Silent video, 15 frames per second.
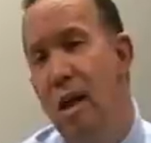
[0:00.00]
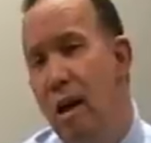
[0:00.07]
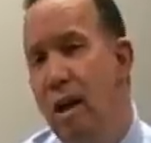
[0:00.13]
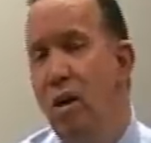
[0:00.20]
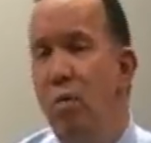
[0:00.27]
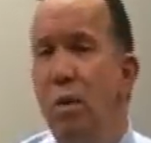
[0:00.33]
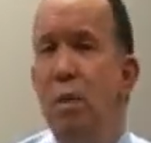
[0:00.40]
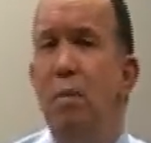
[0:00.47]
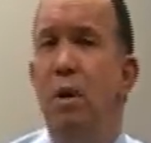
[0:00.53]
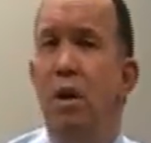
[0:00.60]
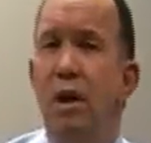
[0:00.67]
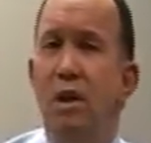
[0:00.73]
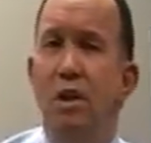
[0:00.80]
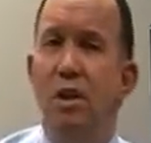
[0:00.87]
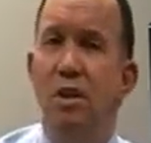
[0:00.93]
Now, I know people
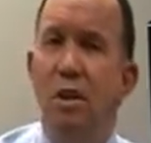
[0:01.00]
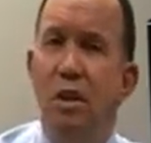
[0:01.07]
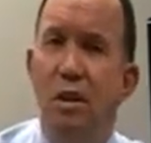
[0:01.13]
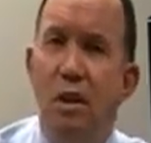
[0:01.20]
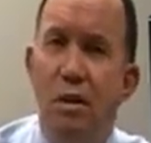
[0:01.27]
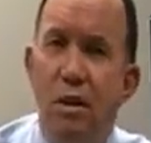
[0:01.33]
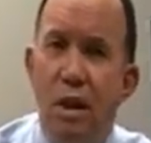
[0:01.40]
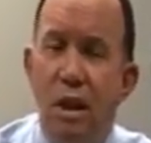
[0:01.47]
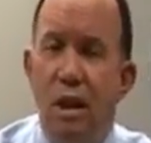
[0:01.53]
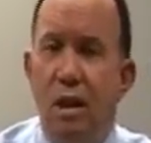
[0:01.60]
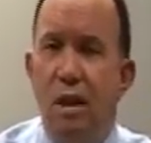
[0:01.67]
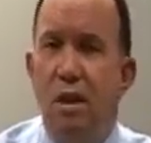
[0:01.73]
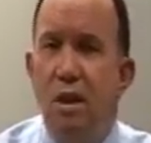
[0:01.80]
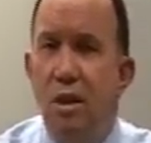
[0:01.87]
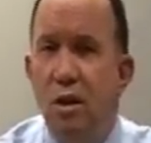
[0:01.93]
are concerned. They're thinking
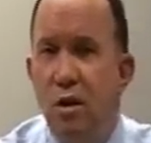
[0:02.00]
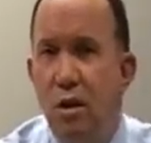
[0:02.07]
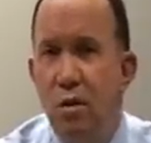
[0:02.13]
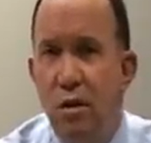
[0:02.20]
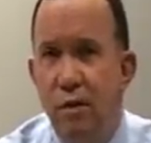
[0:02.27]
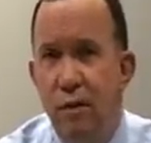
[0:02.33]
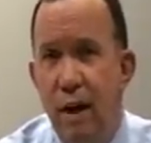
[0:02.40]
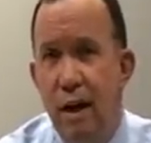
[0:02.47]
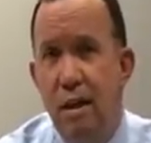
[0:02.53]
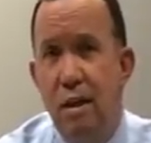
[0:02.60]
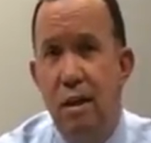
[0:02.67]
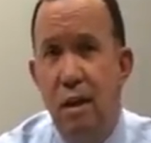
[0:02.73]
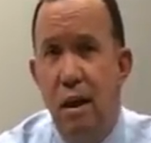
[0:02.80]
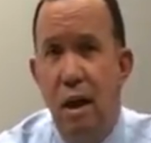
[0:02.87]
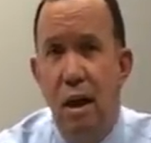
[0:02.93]
this is going to
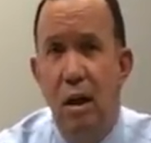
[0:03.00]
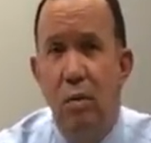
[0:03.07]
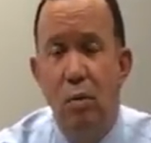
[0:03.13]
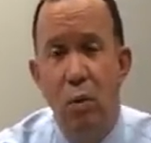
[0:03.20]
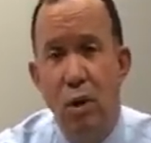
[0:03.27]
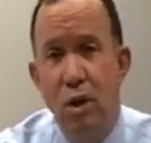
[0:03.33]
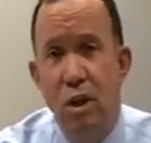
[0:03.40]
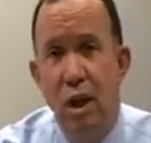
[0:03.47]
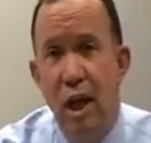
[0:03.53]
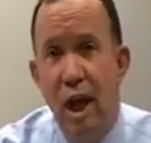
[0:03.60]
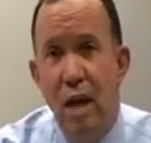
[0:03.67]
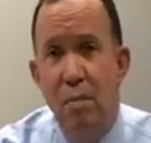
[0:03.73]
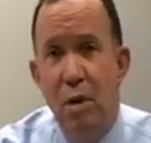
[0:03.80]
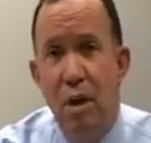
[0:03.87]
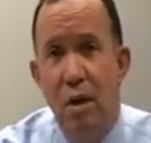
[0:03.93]
affect what's going
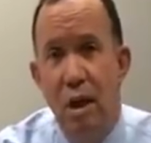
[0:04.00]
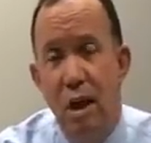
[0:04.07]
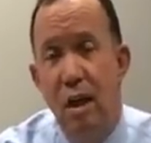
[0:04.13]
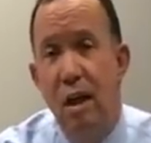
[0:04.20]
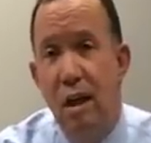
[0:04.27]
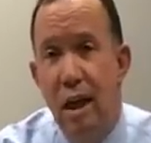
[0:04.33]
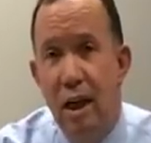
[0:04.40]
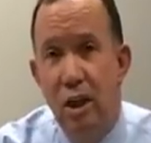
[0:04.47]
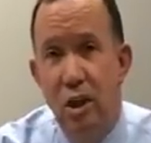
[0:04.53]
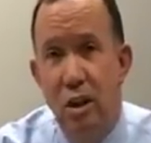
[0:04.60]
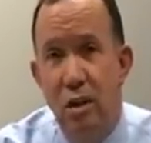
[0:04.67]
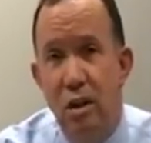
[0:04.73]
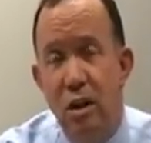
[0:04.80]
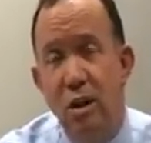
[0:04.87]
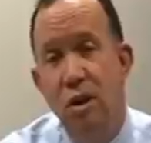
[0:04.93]
to happen in an
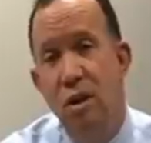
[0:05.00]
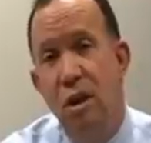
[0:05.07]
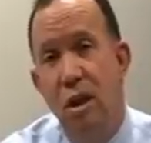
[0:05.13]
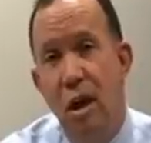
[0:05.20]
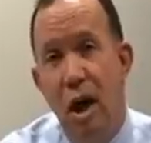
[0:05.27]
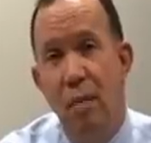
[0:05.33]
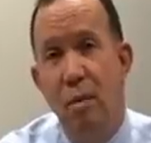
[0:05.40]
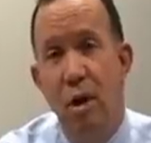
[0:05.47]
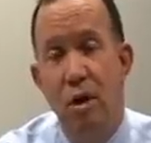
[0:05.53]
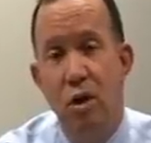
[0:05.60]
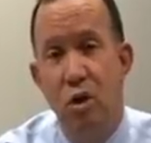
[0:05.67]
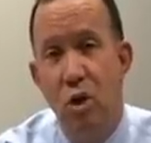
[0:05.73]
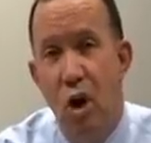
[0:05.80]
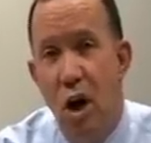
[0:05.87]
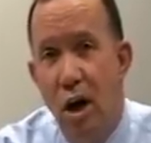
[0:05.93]
election. I'm going to
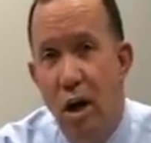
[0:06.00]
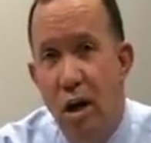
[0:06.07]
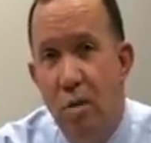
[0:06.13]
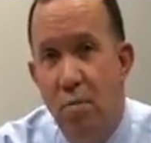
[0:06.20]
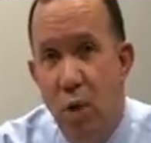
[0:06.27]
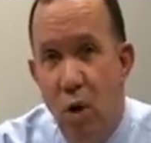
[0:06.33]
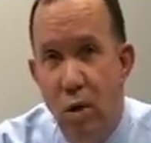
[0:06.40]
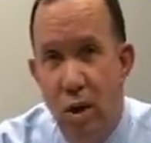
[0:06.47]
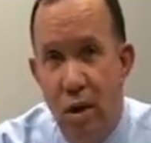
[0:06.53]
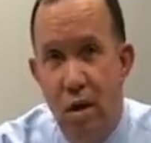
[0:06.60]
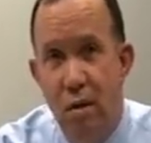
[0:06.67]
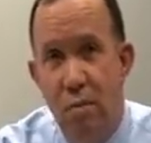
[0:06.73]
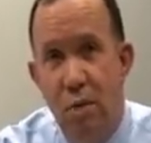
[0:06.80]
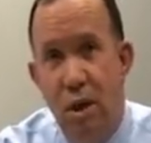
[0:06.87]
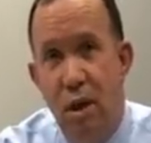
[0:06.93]
draw an opponent
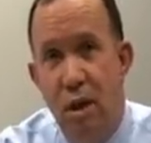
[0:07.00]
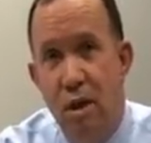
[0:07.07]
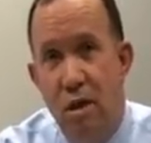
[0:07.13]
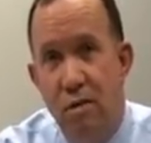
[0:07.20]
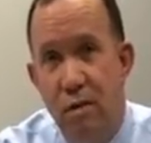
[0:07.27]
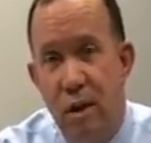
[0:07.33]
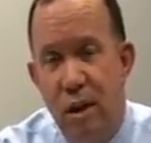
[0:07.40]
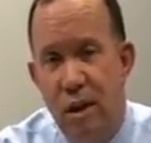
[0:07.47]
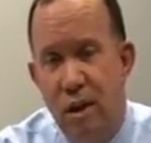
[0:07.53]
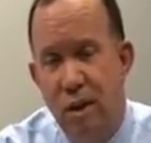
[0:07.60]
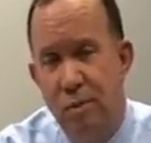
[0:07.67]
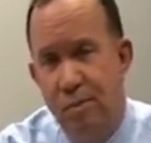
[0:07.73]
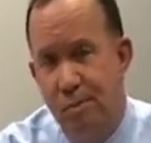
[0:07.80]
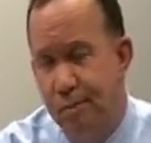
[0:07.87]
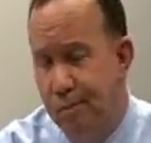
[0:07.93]
because of this.